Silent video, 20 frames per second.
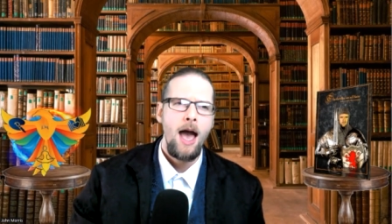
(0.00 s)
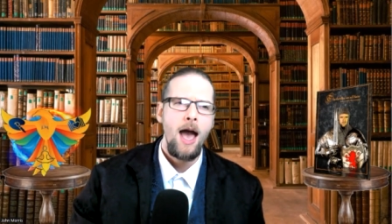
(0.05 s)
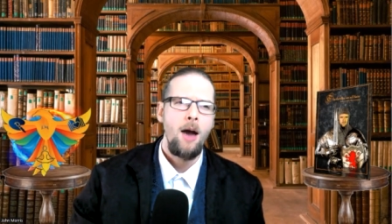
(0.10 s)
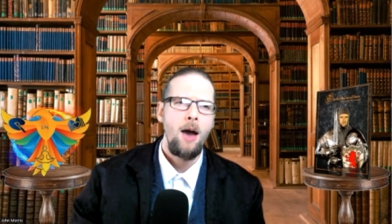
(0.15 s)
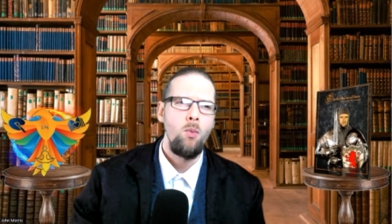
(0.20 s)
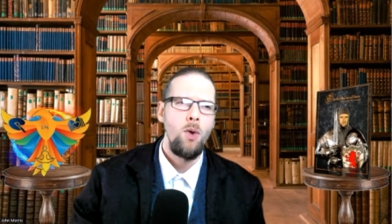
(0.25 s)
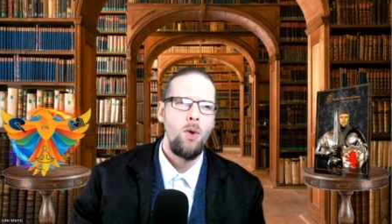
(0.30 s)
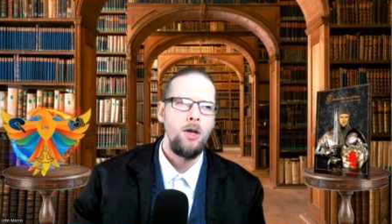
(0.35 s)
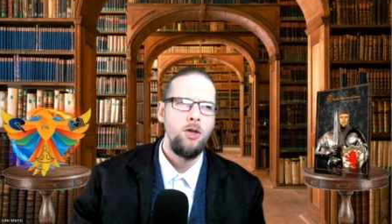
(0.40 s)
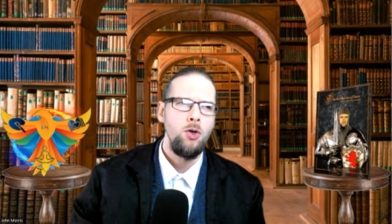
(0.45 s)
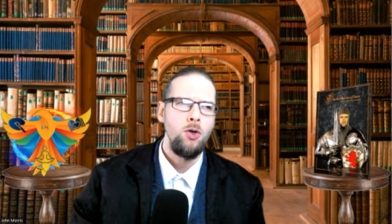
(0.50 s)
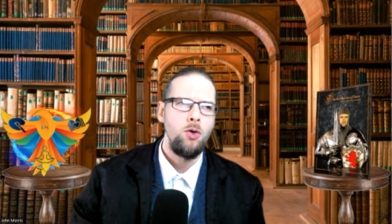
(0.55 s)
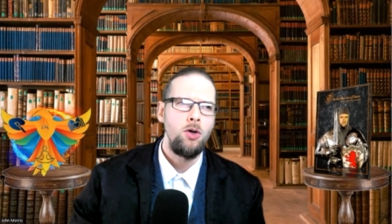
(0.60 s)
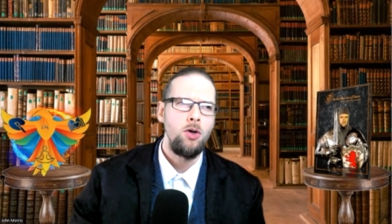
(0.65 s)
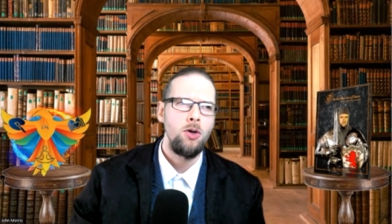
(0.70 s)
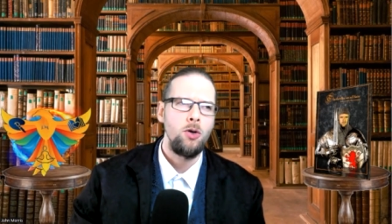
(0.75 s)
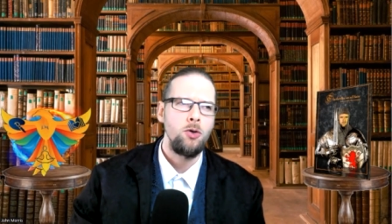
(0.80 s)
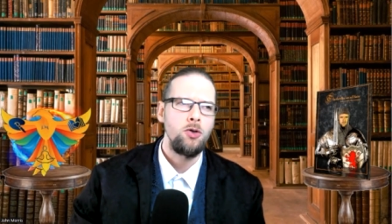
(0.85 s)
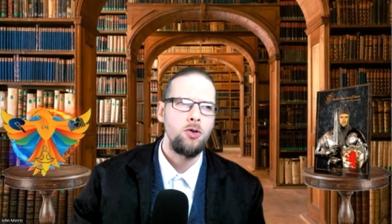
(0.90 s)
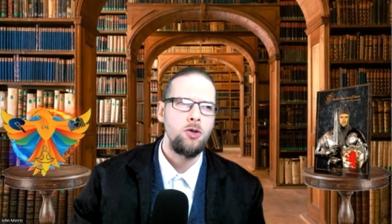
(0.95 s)
and when you
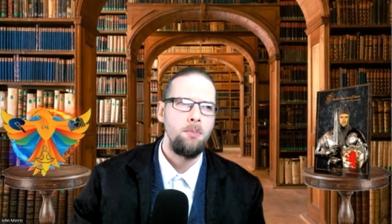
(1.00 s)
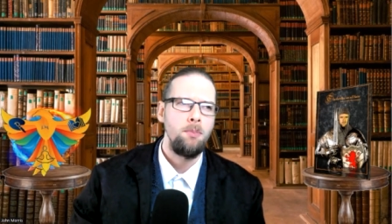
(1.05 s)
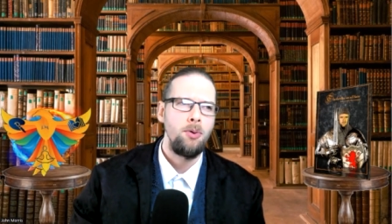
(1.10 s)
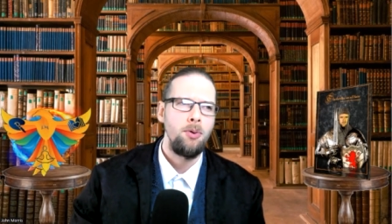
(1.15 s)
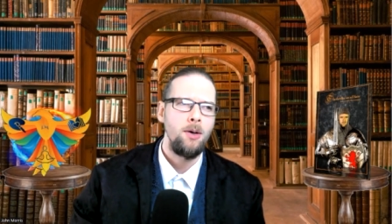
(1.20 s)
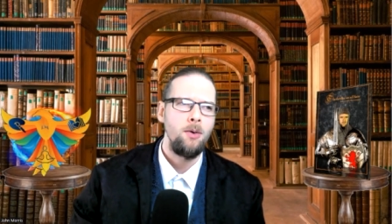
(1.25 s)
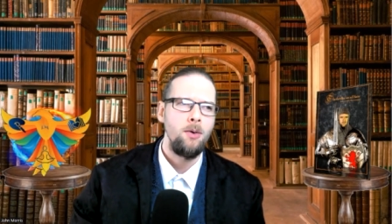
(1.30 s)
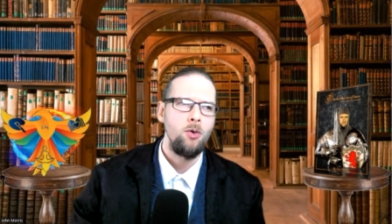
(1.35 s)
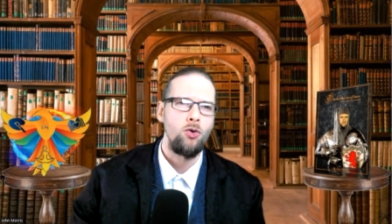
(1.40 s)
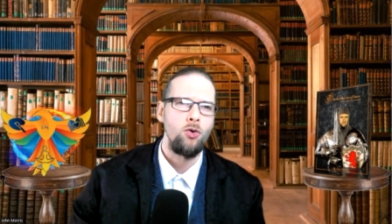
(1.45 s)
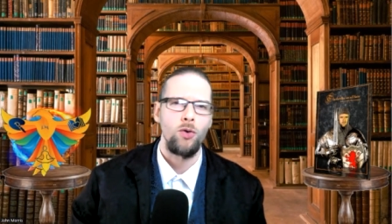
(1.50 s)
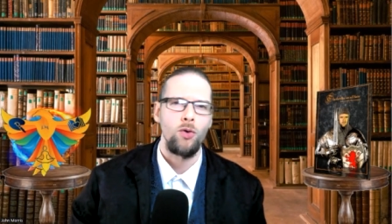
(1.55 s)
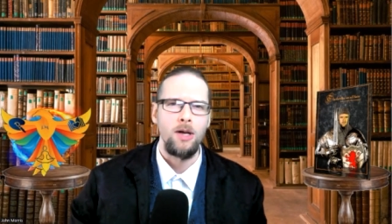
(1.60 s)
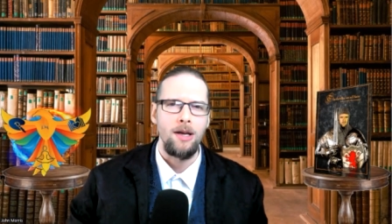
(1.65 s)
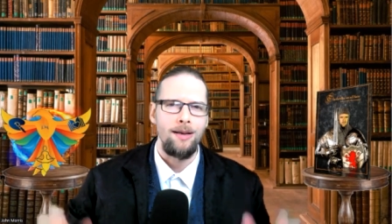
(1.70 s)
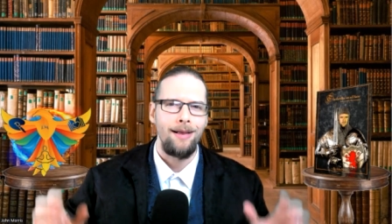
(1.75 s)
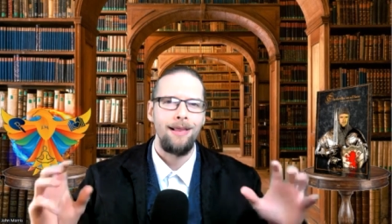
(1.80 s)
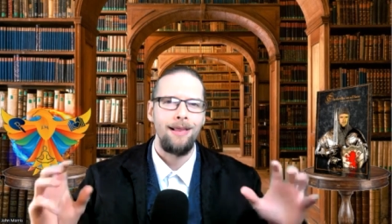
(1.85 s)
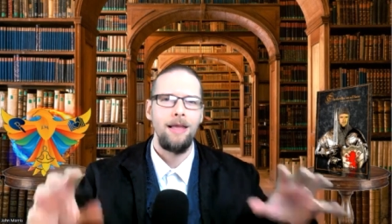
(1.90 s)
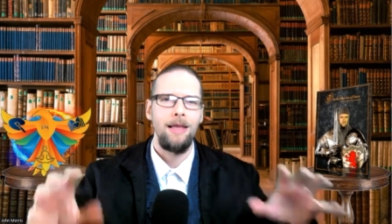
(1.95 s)
can also put out
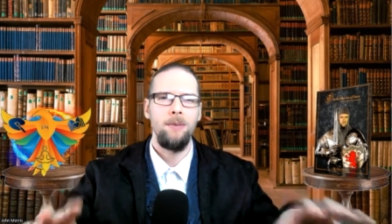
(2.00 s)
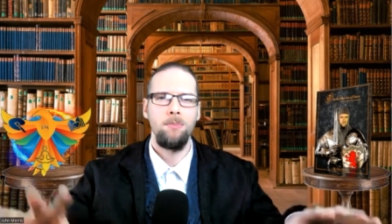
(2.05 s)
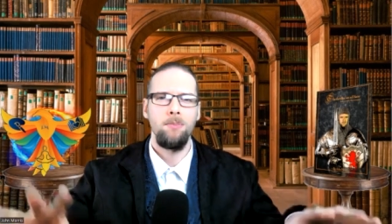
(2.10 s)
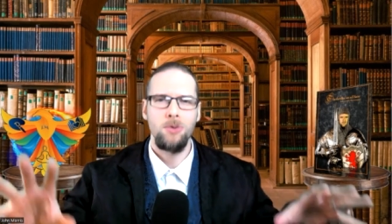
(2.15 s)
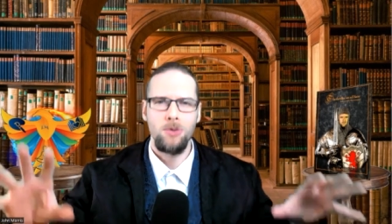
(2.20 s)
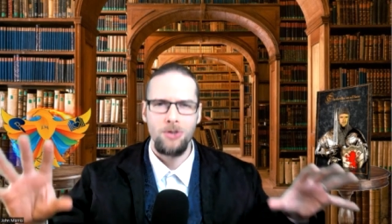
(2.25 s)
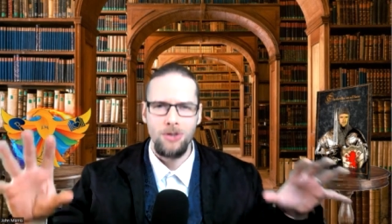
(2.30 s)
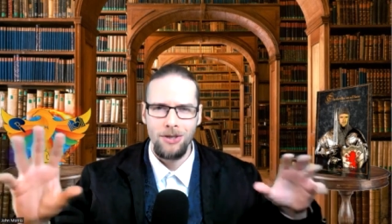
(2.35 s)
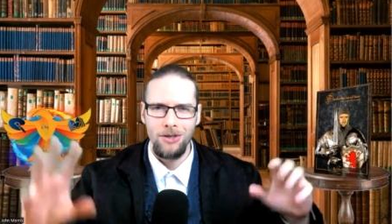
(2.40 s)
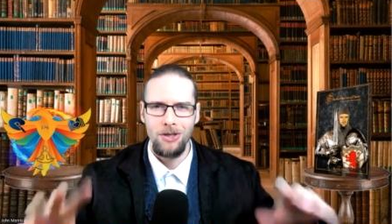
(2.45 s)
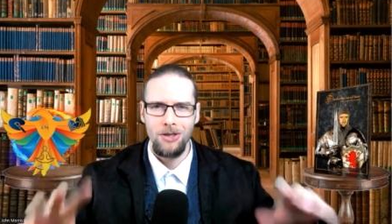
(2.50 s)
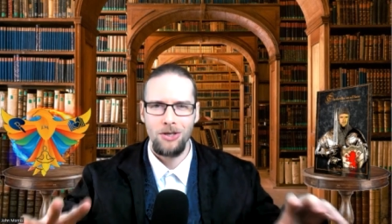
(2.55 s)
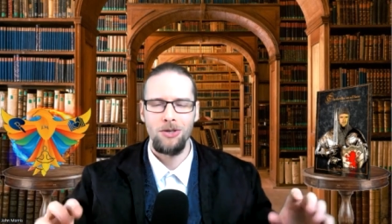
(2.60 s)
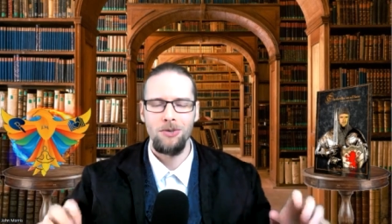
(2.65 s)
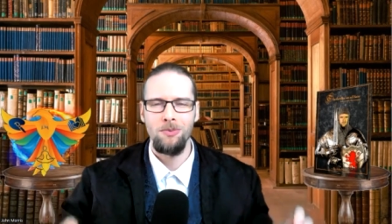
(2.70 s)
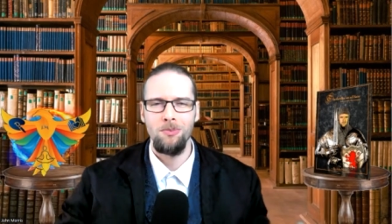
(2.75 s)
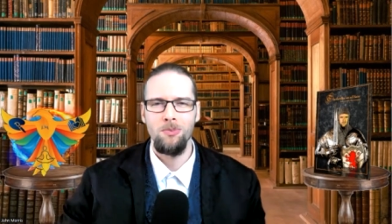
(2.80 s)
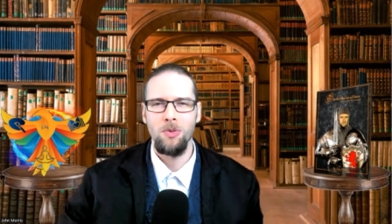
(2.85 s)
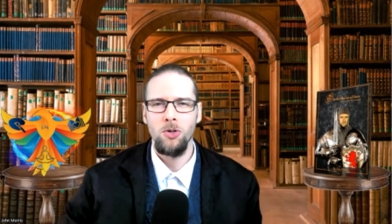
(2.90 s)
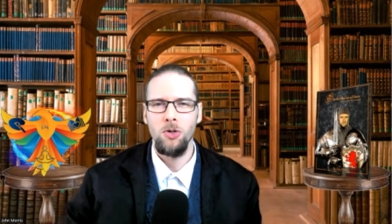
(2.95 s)
great clips and you
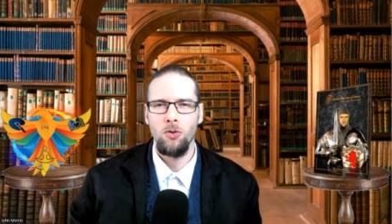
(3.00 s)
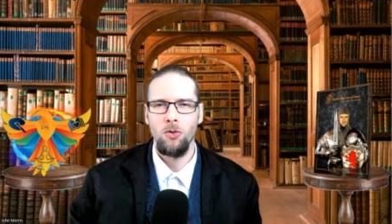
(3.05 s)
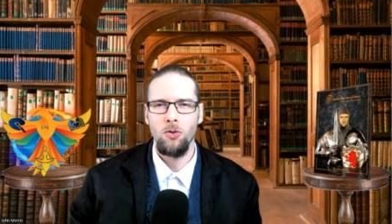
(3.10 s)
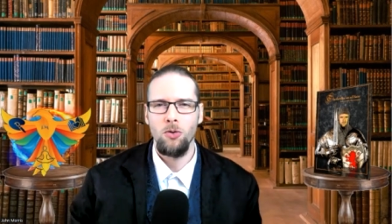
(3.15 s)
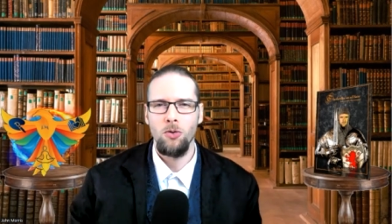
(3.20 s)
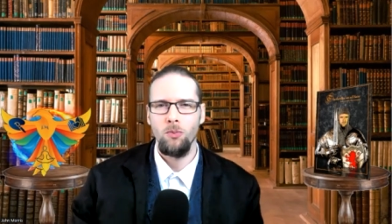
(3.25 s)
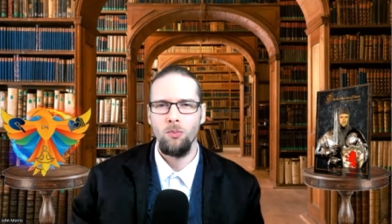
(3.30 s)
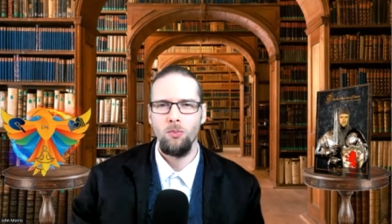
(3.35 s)
can you know